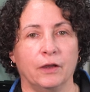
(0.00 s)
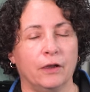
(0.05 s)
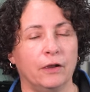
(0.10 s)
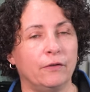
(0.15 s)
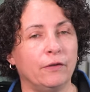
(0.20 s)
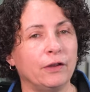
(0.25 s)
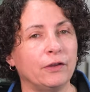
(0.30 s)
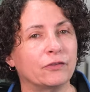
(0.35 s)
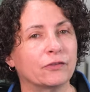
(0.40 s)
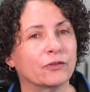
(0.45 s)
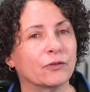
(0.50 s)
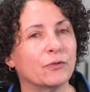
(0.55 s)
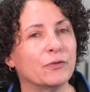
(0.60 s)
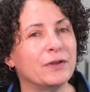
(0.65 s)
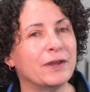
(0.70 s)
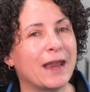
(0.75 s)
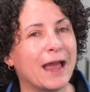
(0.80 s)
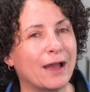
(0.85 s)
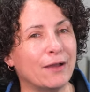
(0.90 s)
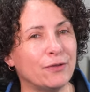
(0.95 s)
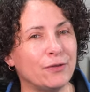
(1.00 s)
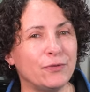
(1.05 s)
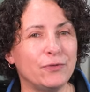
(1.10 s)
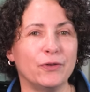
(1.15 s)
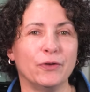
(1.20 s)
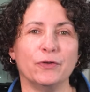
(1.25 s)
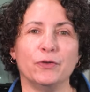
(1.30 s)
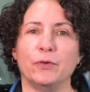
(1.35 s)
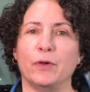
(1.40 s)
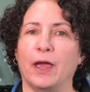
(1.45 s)
All right, so now you
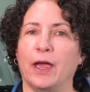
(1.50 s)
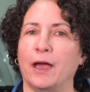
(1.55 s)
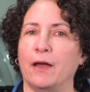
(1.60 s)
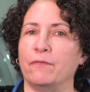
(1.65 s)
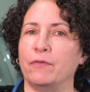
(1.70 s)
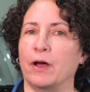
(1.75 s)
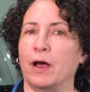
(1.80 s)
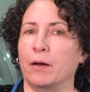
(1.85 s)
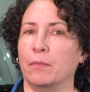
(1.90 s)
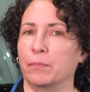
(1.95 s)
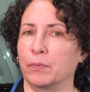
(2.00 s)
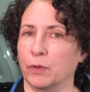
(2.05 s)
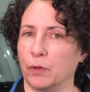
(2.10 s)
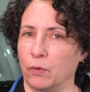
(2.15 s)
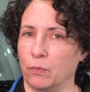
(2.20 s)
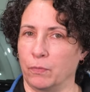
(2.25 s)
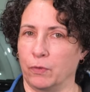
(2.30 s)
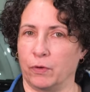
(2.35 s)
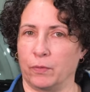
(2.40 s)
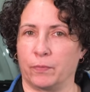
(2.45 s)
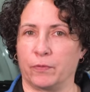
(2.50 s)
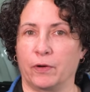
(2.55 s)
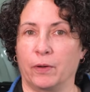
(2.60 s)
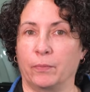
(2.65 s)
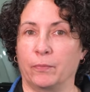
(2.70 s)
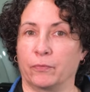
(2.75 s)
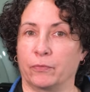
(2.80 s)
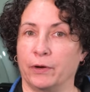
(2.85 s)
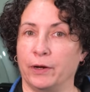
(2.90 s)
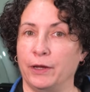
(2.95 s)
know you have a blow motor
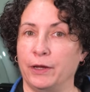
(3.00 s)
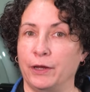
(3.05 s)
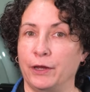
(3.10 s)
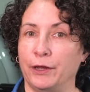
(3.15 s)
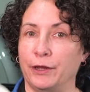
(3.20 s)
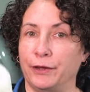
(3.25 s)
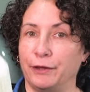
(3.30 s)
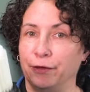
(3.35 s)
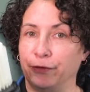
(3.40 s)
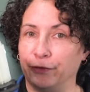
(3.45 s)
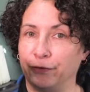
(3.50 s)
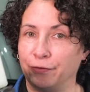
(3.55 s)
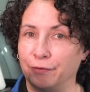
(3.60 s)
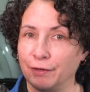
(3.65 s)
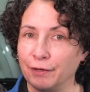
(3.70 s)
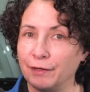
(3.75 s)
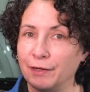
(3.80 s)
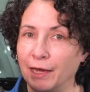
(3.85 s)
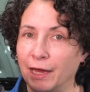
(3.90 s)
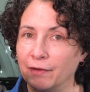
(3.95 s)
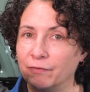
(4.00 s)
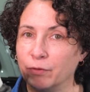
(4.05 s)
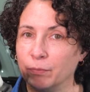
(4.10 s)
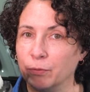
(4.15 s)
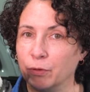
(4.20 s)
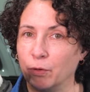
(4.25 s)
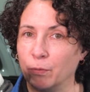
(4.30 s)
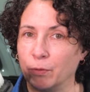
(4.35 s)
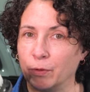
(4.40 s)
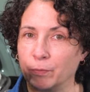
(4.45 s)
problem, right? You think you have a
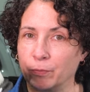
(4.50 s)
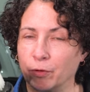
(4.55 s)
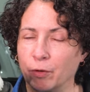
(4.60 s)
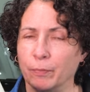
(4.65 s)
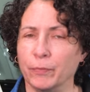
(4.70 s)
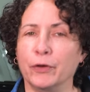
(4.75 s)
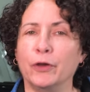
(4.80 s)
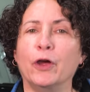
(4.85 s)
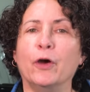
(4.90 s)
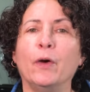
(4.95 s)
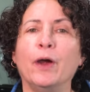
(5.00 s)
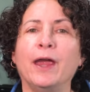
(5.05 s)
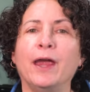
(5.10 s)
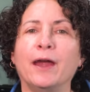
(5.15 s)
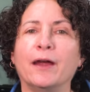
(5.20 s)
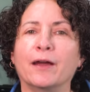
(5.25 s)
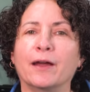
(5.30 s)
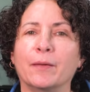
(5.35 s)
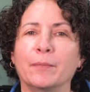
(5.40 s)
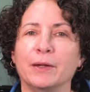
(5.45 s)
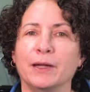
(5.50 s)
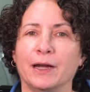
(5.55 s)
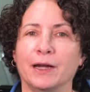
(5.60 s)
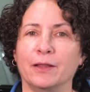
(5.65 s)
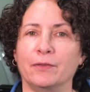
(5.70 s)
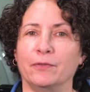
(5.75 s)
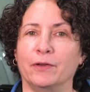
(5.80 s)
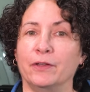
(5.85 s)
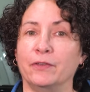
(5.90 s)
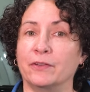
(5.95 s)
blow motor problem. No air coming out
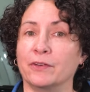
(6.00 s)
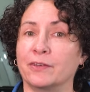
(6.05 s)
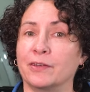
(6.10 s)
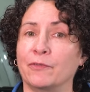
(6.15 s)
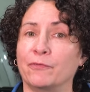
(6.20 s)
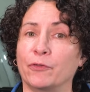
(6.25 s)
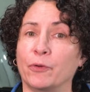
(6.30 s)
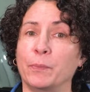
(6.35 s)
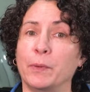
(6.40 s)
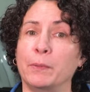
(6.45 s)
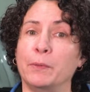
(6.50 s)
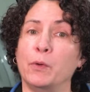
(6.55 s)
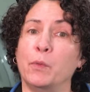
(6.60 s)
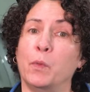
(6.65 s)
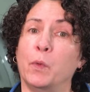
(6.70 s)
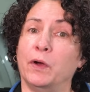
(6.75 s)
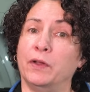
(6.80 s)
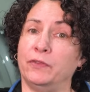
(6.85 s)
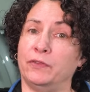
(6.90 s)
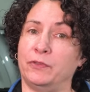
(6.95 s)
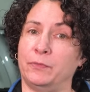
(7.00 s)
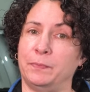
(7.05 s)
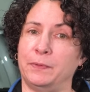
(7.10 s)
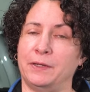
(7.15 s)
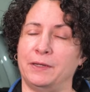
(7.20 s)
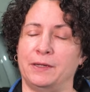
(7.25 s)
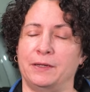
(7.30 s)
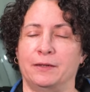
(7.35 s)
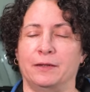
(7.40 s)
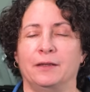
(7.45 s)
of the vents except for maybe one
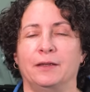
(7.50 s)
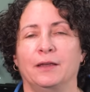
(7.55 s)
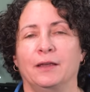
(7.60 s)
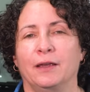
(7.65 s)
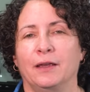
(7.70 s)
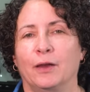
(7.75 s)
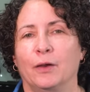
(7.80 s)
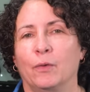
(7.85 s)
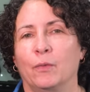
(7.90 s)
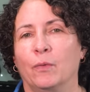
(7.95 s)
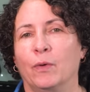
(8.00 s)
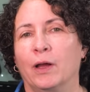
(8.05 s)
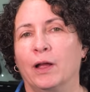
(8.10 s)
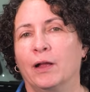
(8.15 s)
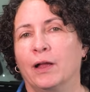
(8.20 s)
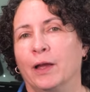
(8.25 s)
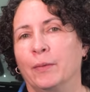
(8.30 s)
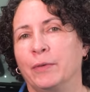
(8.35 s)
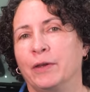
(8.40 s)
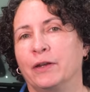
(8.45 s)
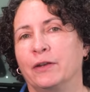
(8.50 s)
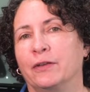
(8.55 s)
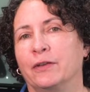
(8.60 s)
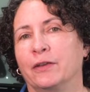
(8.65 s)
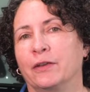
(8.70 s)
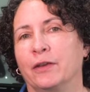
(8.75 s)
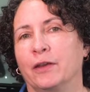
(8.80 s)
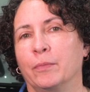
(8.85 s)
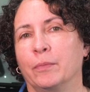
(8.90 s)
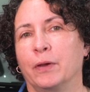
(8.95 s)
speed. Well, I'm here to
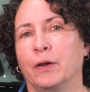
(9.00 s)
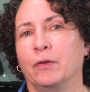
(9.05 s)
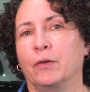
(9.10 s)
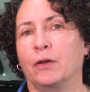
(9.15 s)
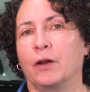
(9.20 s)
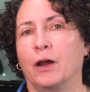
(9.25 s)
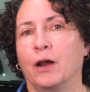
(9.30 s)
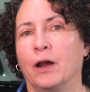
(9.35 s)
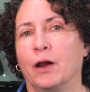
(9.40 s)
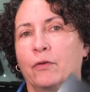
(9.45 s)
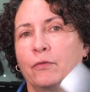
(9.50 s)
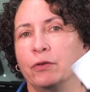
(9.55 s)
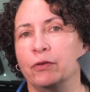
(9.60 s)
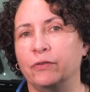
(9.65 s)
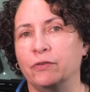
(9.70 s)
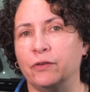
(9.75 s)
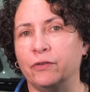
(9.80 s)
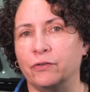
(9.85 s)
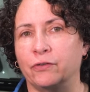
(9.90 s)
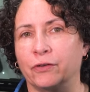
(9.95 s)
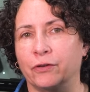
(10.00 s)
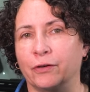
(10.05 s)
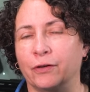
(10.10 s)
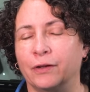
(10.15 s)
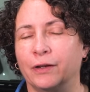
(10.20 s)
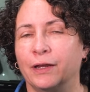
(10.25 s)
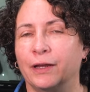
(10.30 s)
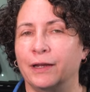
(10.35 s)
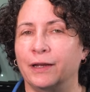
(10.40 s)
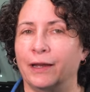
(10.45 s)
tell you about a resistor.
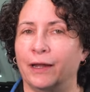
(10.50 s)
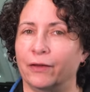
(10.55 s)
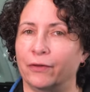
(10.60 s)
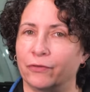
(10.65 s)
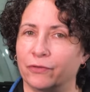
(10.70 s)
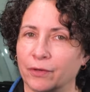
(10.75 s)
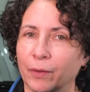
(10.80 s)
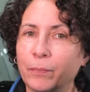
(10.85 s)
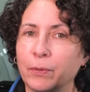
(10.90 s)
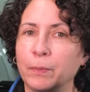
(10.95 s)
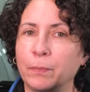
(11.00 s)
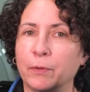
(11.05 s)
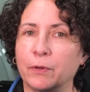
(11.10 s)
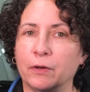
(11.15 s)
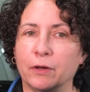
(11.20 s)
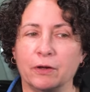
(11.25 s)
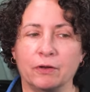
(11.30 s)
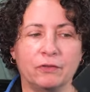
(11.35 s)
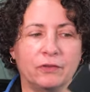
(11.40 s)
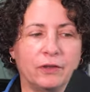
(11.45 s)
Now, some people are going to